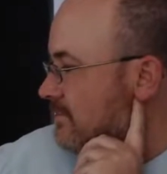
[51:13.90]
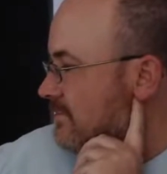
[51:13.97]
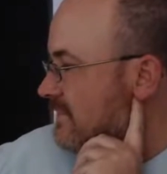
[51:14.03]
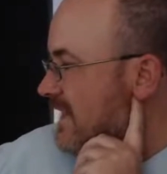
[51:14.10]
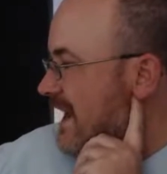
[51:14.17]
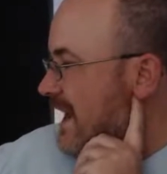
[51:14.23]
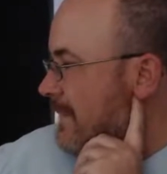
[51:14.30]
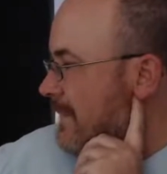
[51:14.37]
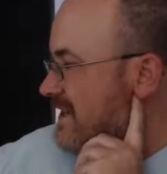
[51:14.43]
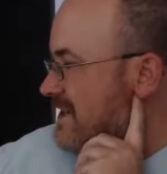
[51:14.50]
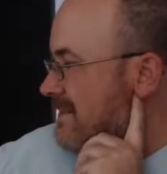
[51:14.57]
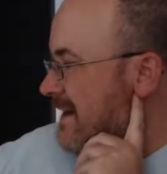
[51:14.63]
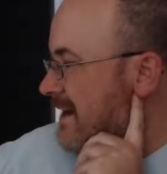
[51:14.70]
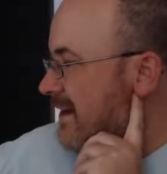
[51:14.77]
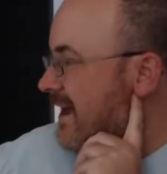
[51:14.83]
Yeah, Beast of
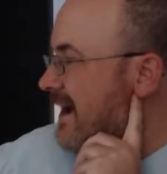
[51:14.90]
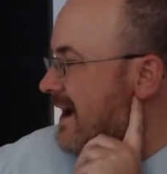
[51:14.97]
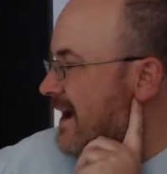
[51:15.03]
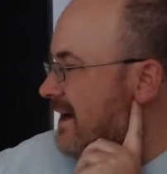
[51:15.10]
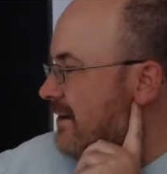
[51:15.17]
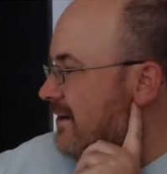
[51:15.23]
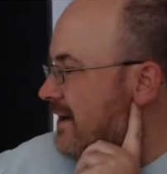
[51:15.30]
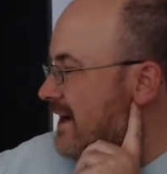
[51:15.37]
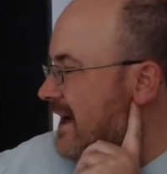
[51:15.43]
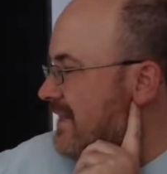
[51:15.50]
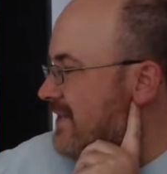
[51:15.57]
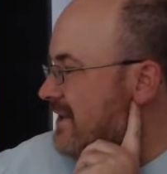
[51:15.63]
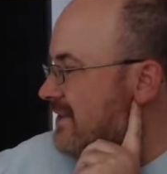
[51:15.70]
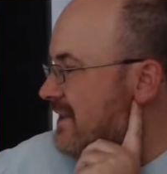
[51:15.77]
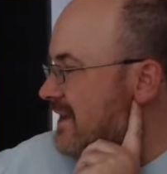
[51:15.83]
Metal, I agree. I
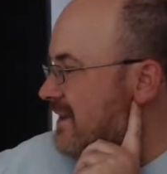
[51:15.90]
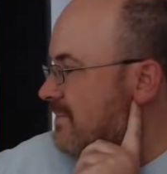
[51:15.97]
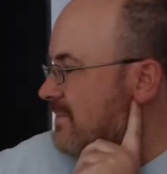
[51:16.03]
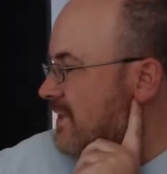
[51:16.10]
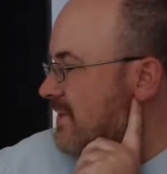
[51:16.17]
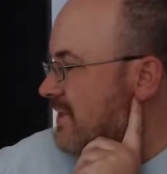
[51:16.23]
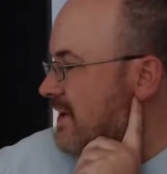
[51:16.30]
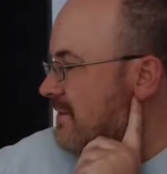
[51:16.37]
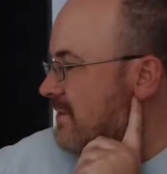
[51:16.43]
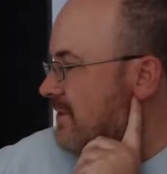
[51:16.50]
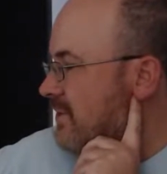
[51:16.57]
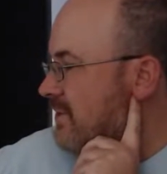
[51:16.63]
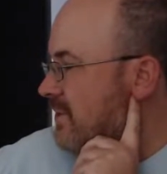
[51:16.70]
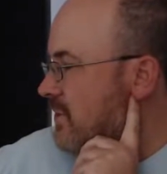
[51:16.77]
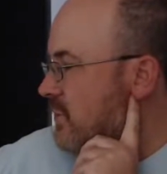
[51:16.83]
think the thing
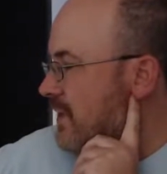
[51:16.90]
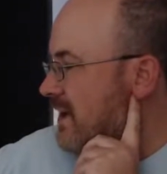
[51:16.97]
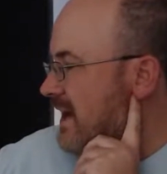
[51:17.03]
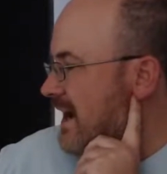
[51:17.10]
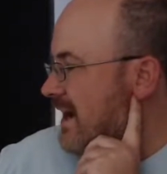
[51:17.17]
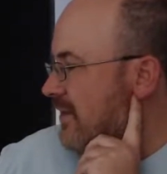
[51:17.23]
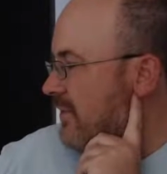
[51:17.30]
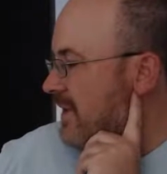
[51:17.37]
with Quinn Houff,